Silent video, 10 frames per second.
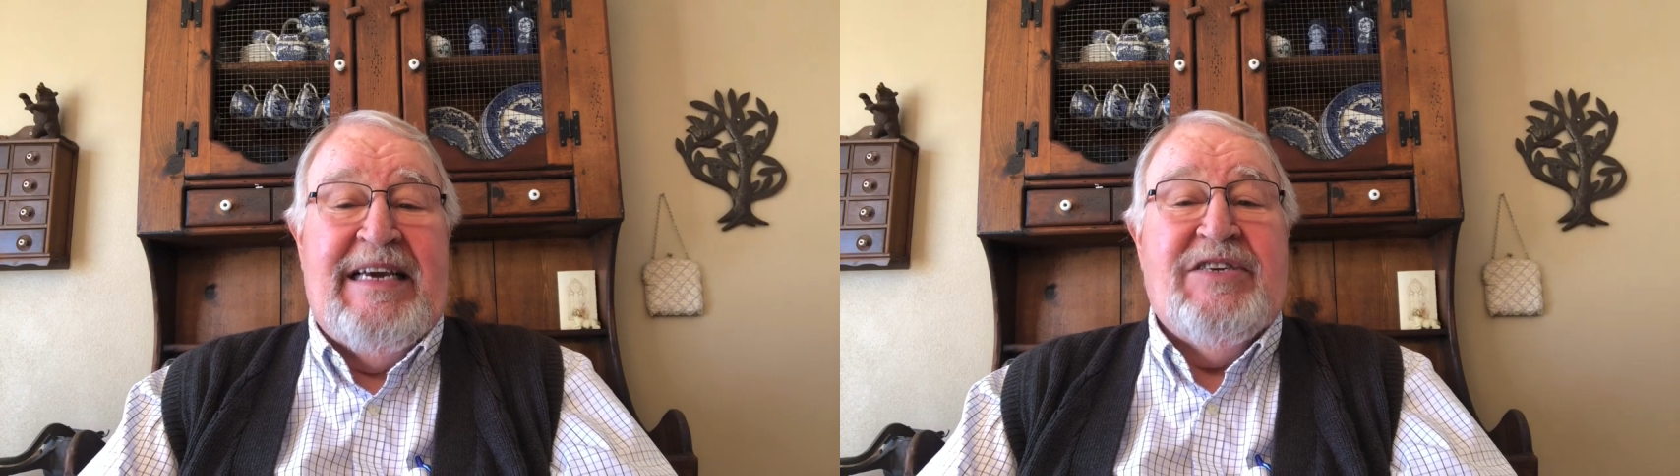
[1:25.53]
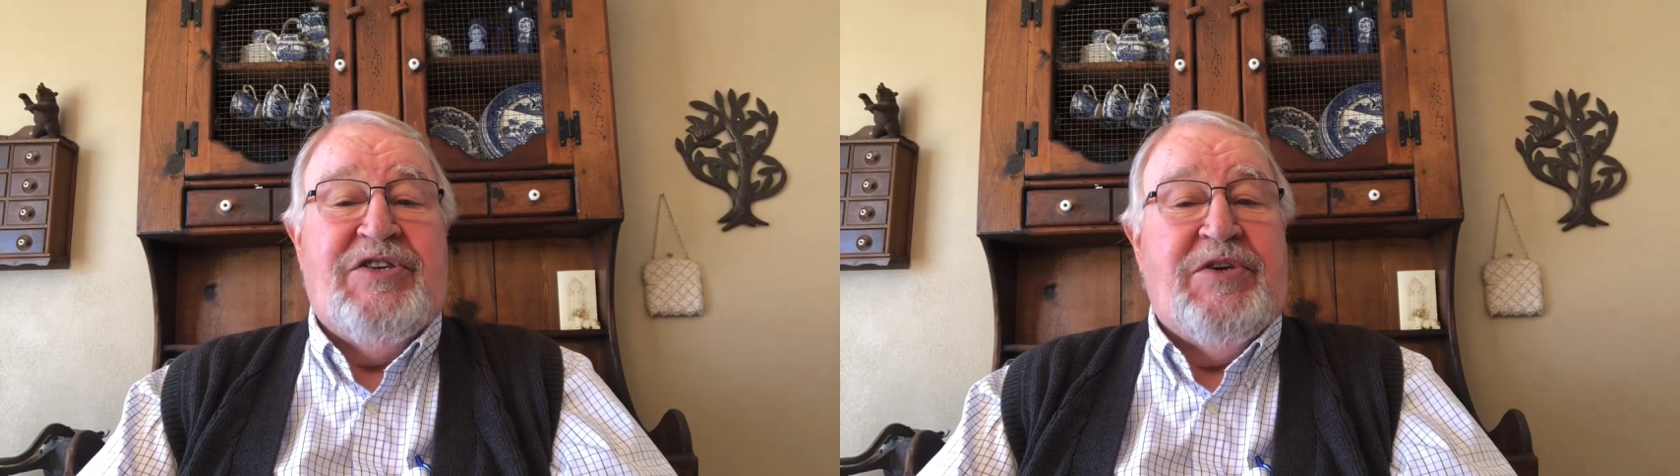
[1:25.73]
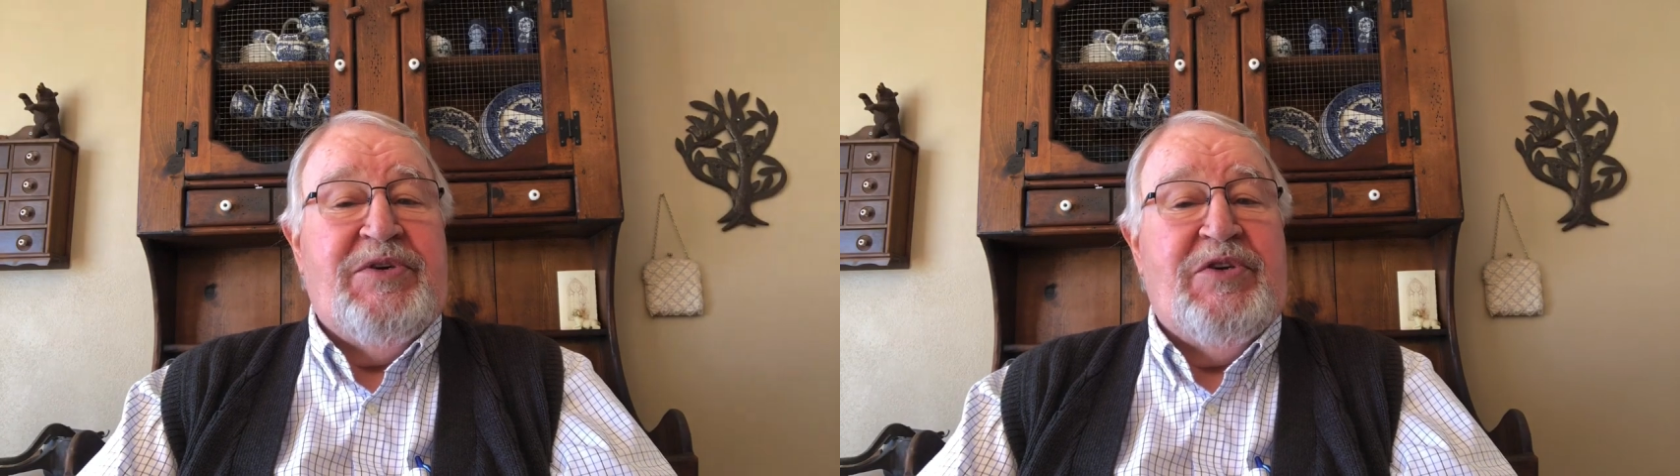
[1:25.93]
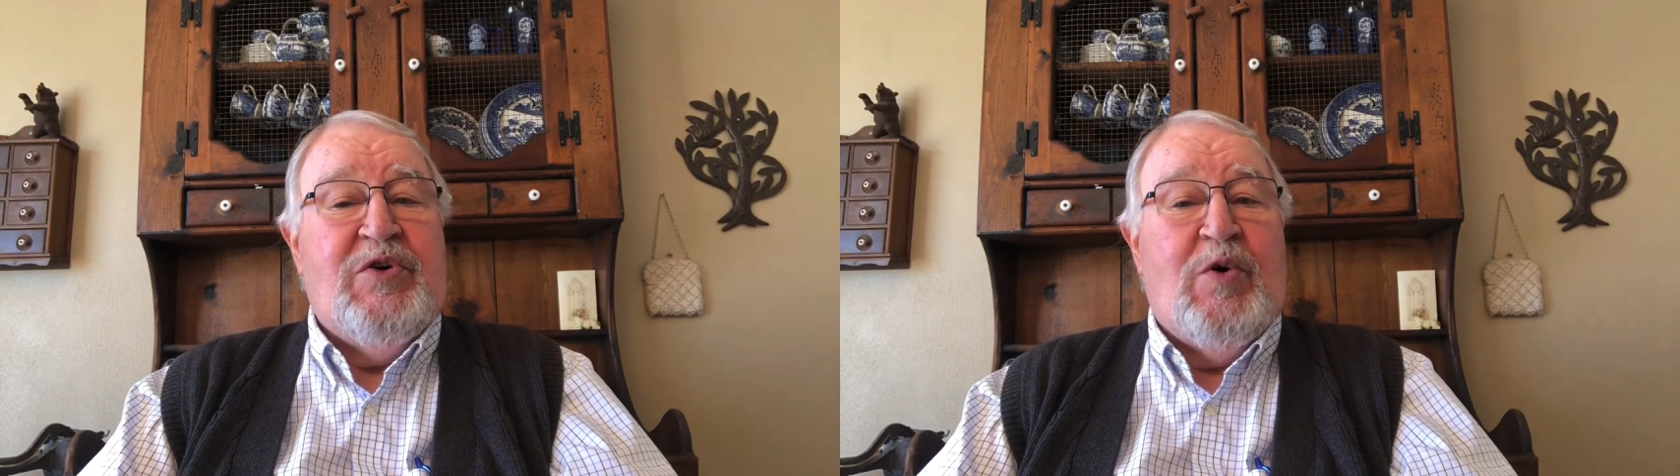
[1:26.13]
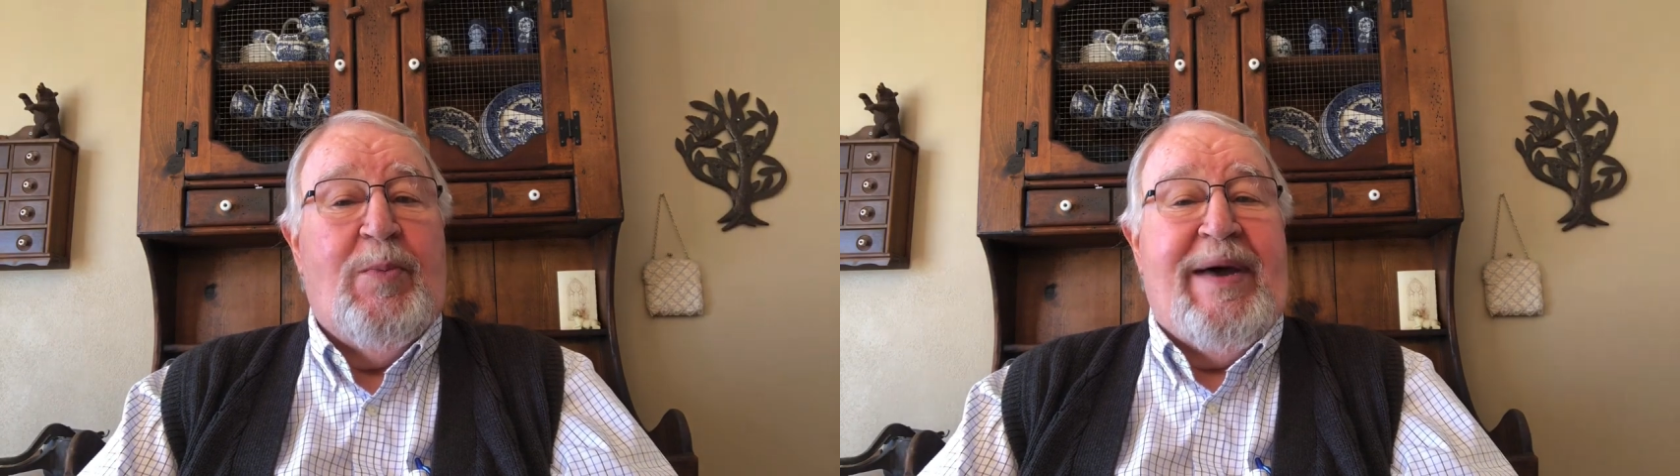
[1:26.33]
so you
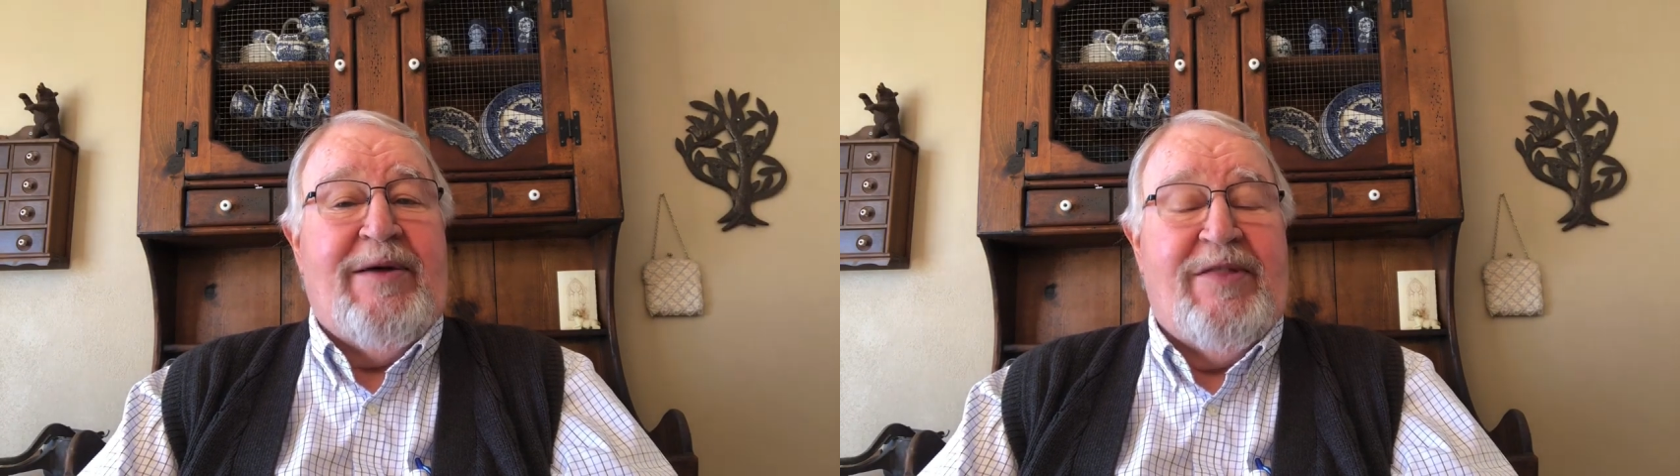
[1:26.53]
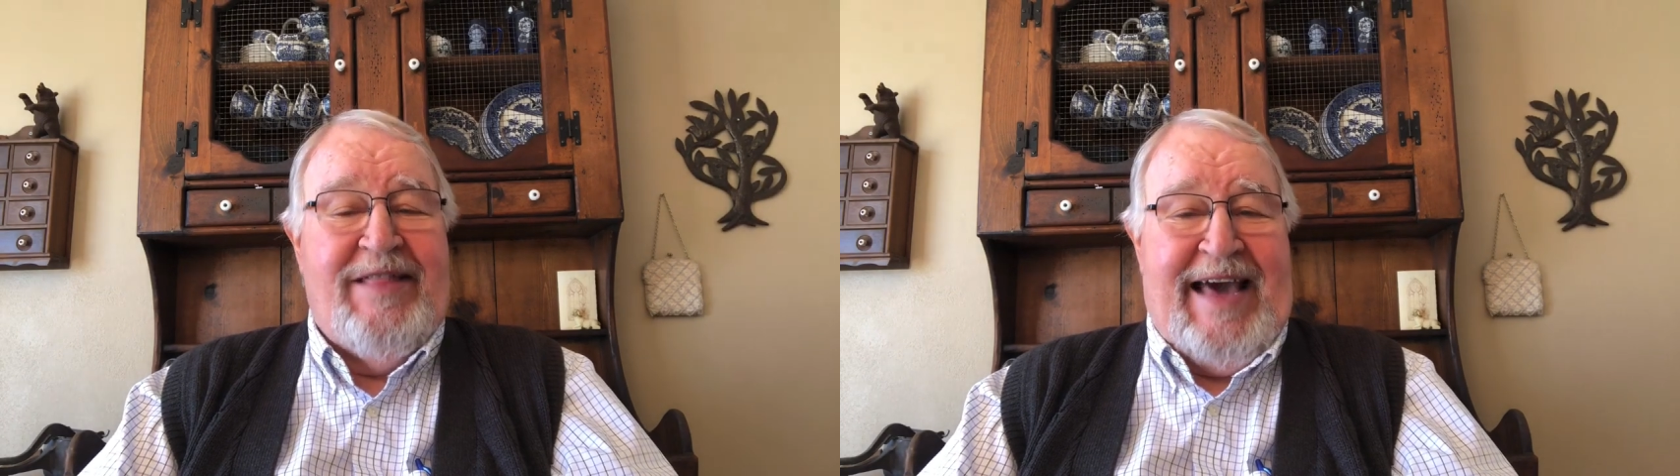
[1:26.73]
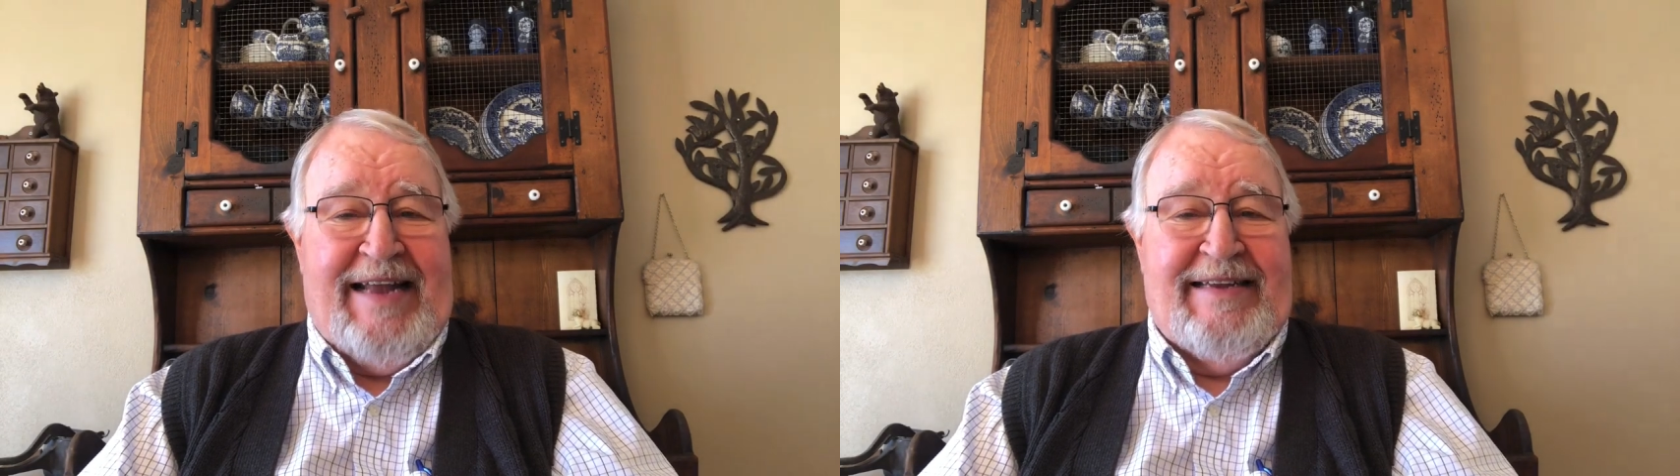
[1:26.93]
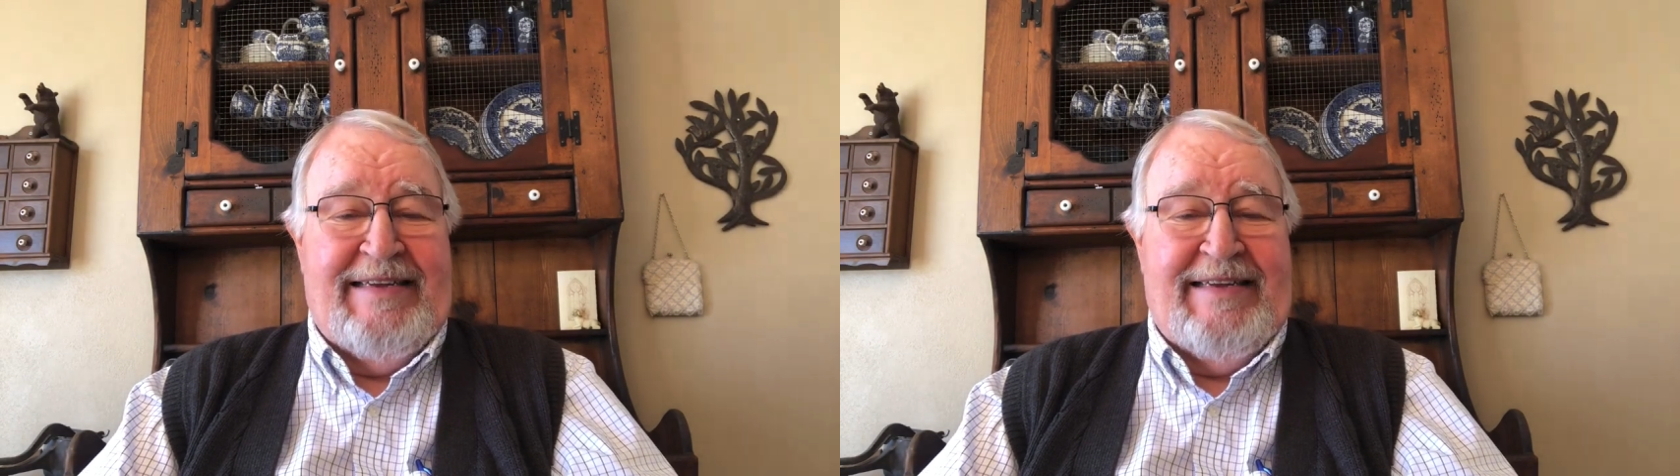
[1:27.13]
know about that.